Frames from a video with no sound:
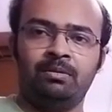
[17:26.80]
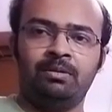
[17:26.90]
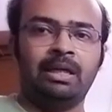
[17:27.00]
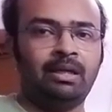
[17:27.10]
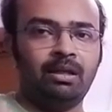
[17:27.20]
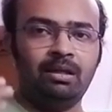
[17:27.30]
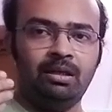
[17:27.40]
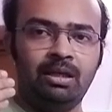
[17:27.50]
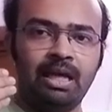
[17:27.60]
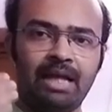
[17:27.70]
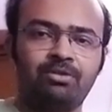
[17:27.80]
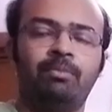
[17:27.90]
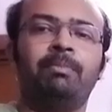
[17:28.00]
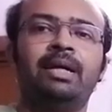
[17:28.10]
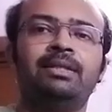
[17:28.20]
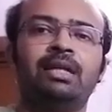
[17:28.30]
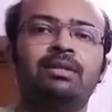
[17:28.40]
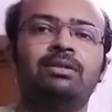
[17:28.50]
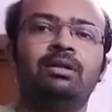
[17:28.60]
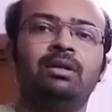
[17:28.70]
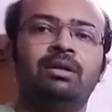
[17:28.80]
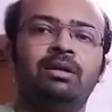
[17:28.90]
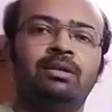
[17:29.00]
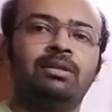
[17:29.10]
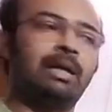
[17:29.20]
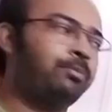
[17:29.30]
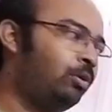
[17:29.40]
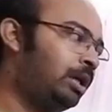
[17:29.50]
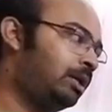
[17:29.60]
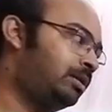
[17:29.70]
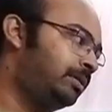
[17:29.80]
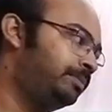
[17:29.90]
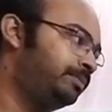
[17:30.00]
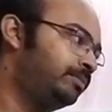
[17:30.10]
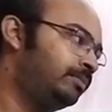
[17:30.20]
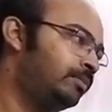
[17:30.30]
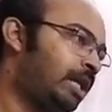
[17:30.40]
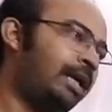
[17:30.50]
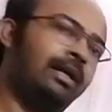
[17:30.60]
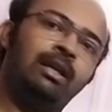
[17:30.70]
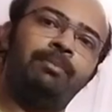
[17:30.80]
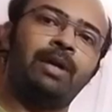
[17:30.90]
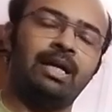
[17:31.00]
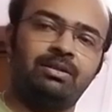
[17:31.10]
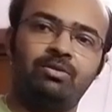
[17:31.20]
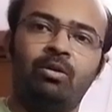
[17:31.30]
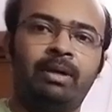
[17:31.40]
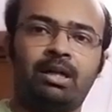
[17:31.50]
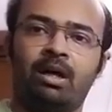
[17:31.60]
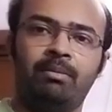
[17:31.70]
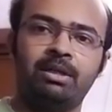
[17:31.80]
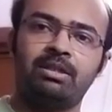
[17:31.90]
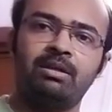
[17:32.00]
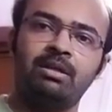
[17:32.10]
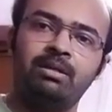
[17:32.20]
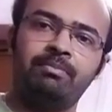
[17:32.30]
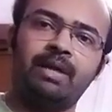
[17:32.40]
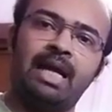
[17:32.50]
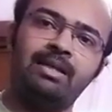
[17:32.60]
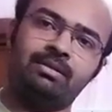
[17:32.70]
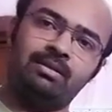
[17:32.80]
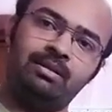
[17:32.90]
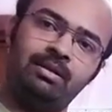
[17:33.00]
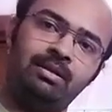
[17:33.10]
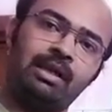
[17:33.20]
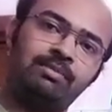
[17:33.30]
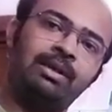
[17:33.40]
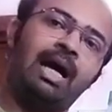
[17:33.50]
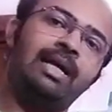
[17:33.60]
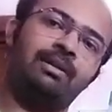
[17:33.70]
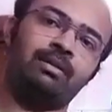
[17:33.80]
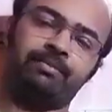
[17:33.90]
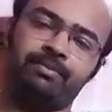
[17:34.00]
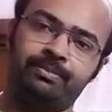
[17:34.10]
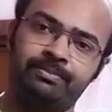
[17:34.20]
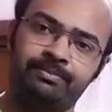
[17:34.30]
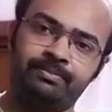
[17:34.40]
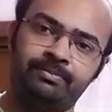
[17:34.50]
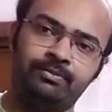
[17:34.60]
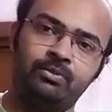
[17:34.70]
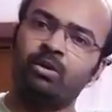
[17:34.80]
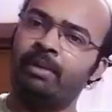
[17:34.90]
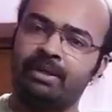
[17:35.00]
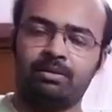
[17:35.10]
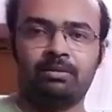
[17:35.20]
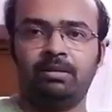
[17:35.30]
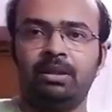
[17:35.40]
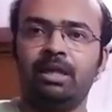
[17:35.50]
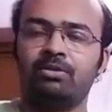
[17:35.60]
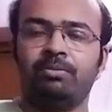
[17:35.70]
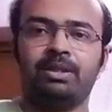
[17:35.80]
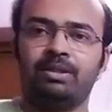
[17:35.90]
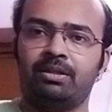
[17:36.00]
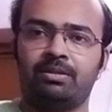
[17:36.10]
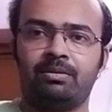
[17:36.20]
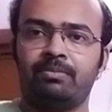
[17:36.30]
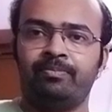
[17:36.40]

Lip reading: then he has to purchase that product at any price, no matter how much price it has been hiked up. No matter, he has to purchase.